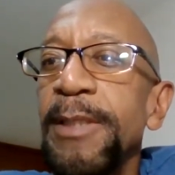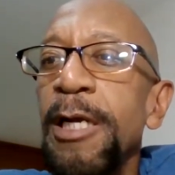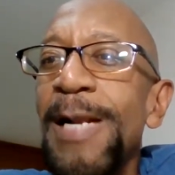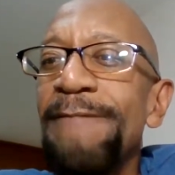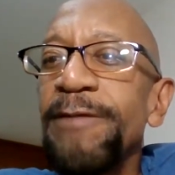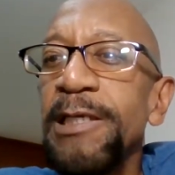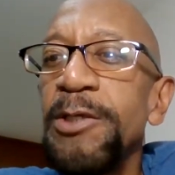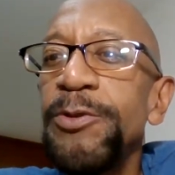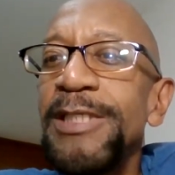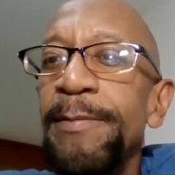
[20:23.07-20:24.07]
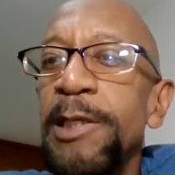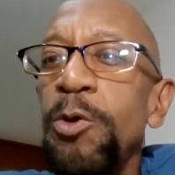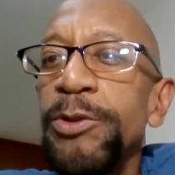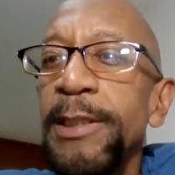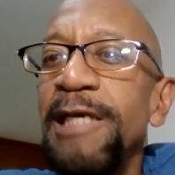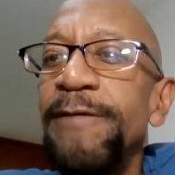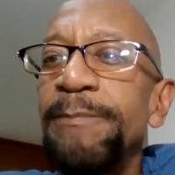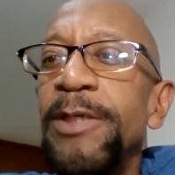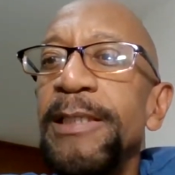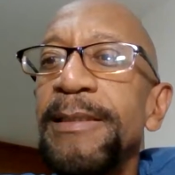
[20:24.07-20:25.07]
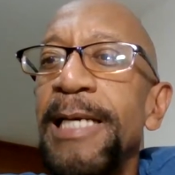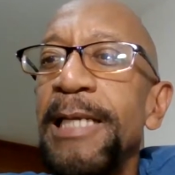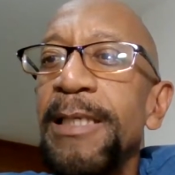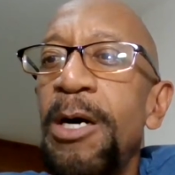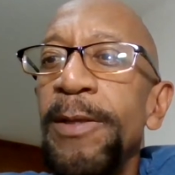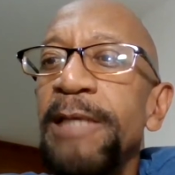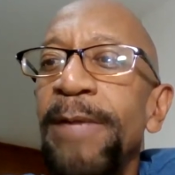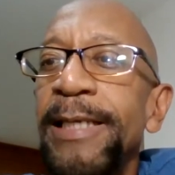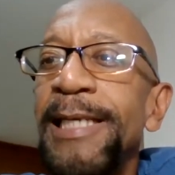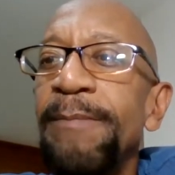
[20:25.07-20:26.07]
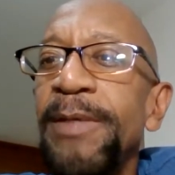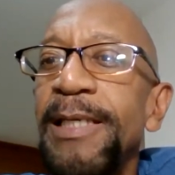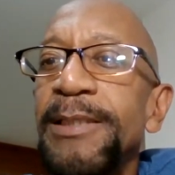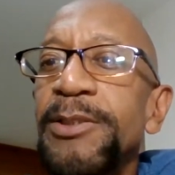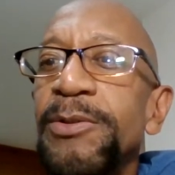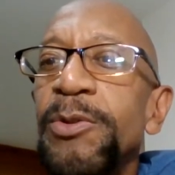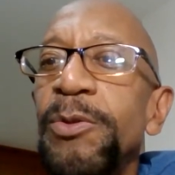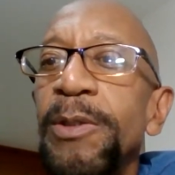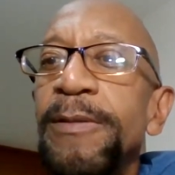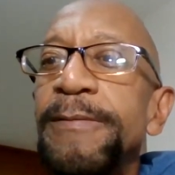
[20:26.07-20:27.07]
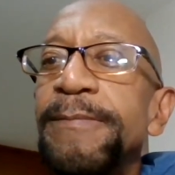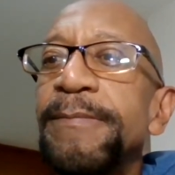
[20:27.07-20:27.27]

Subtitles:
A couple African countries that'd be cool to live in, but not all of them might not be as cool.